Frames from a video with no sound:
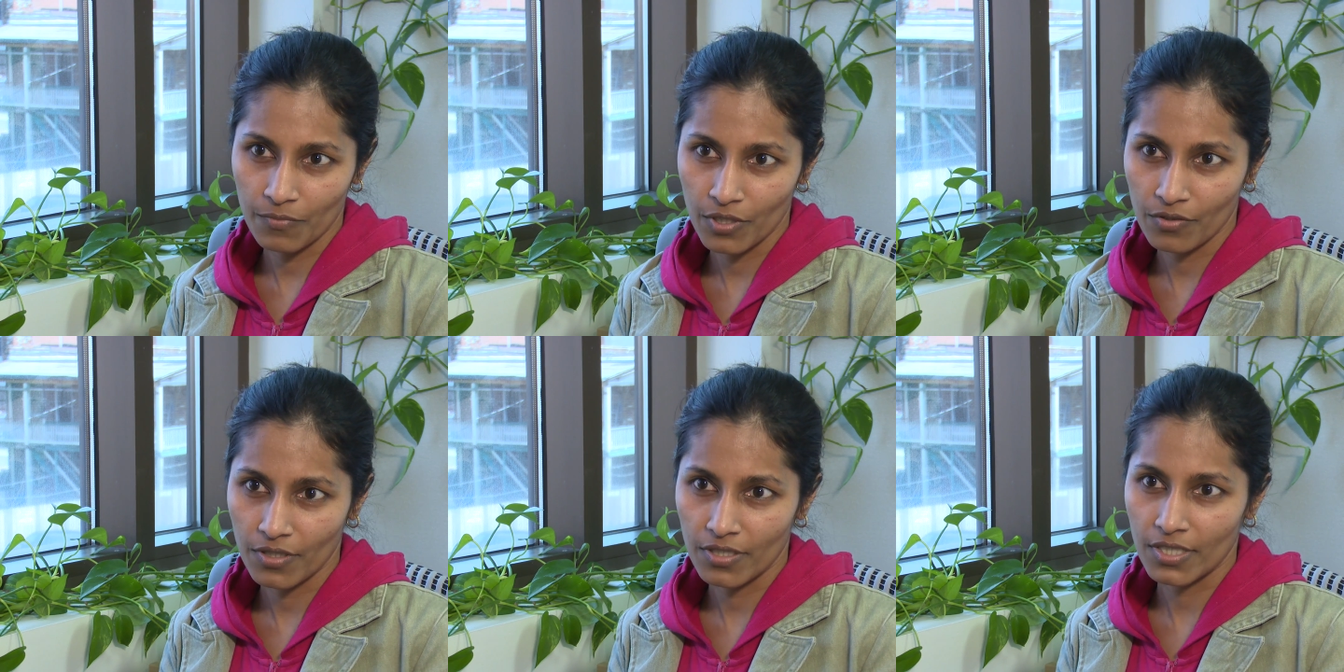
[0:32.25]

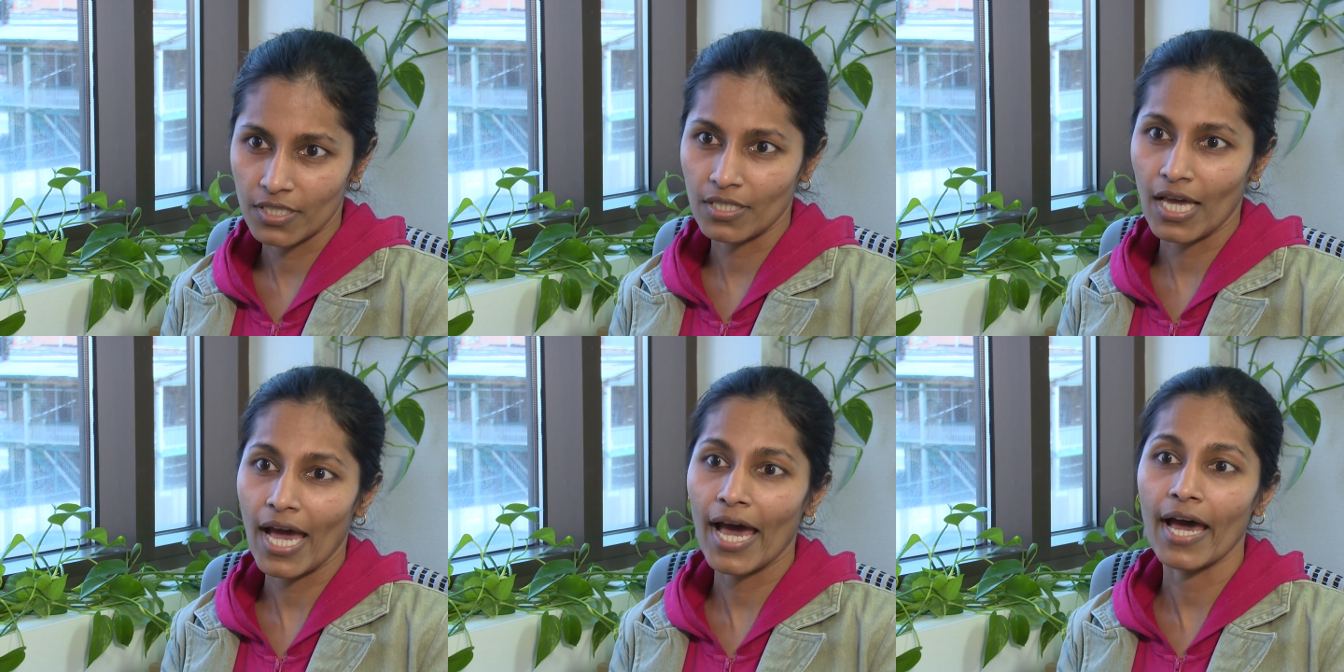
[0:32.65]

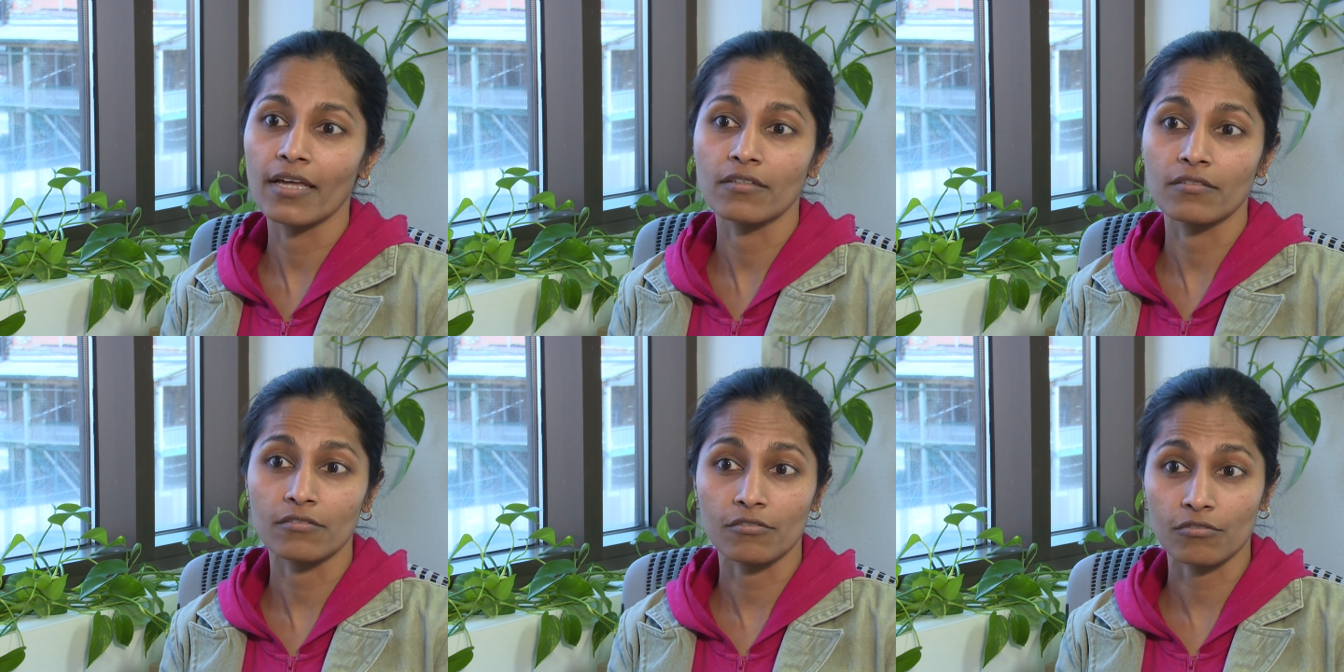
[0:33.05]
community
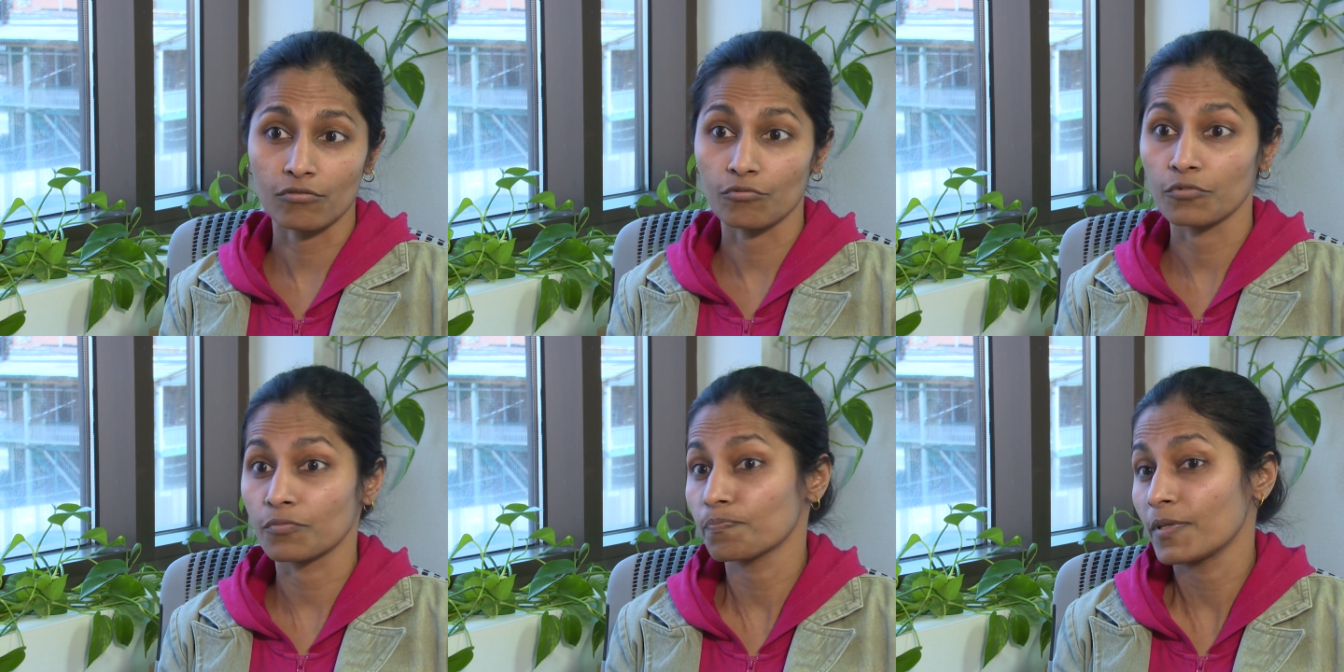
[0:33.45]
and
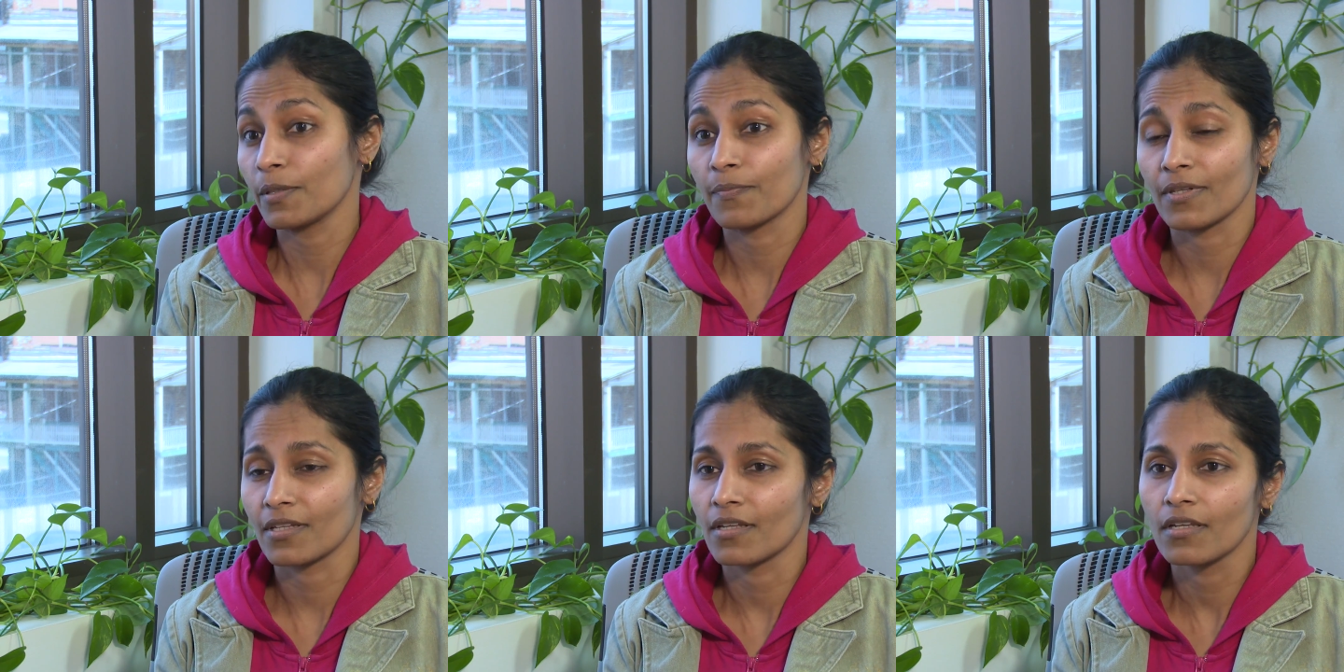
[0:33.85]
to
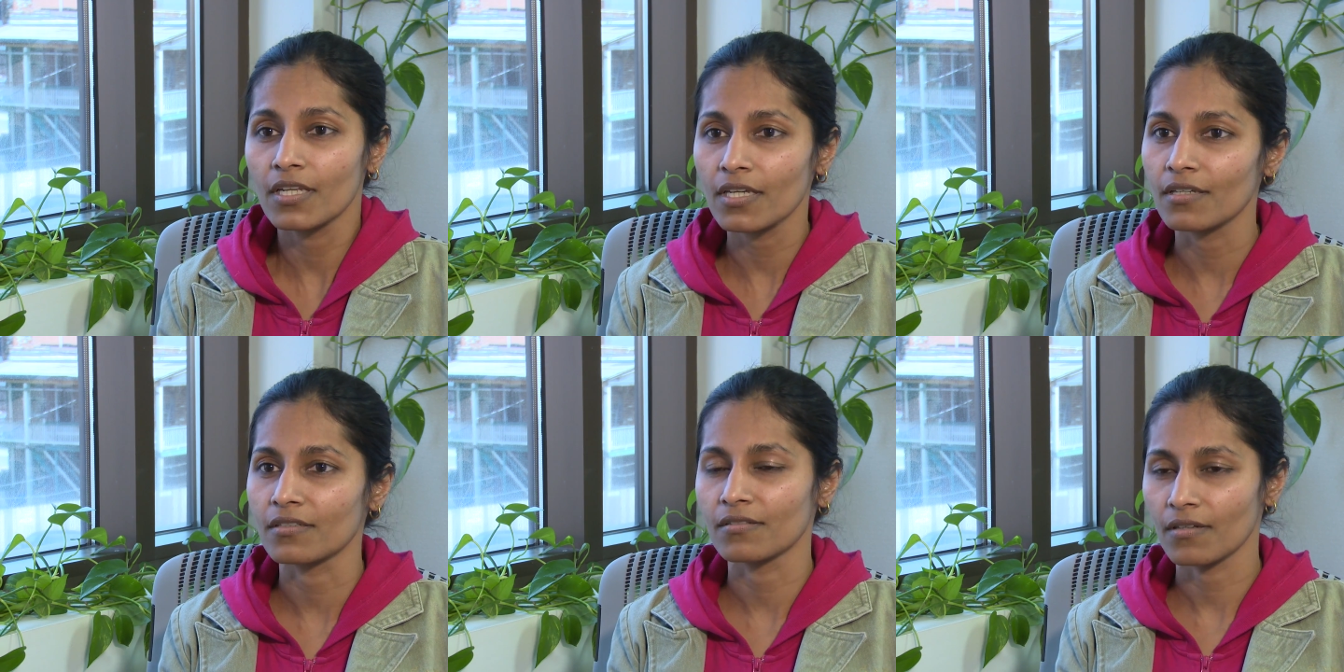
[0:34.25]
people in
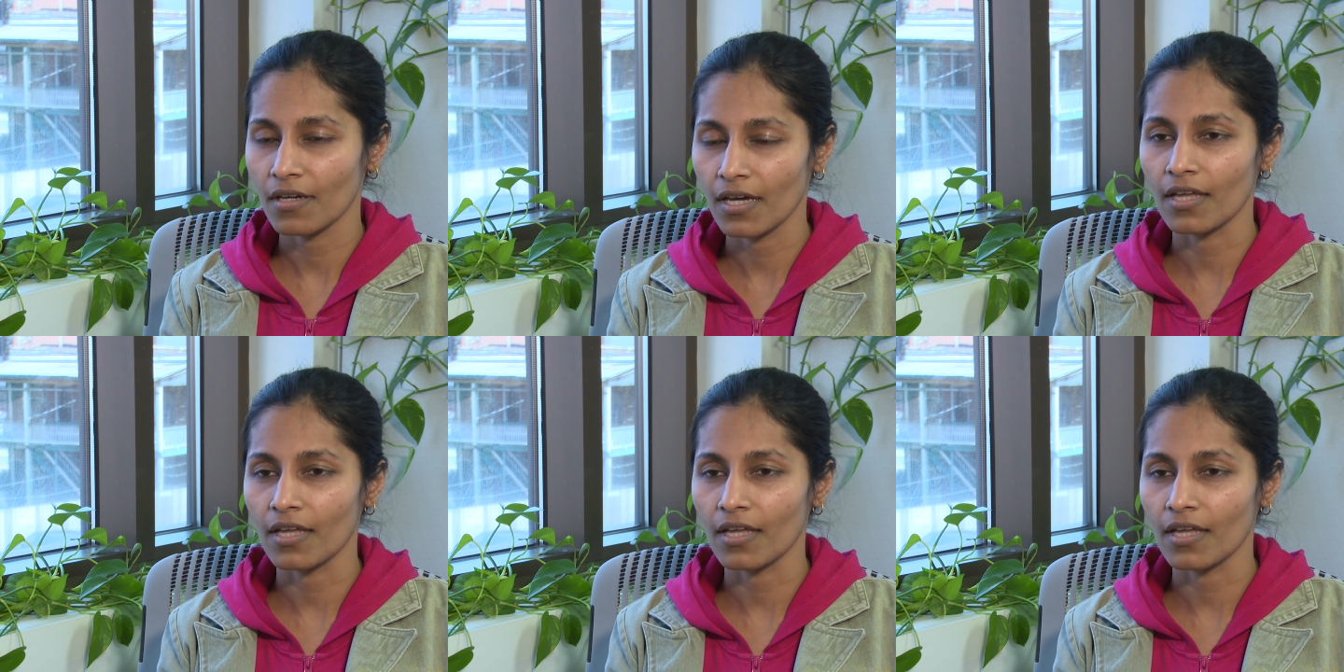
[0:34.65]
need,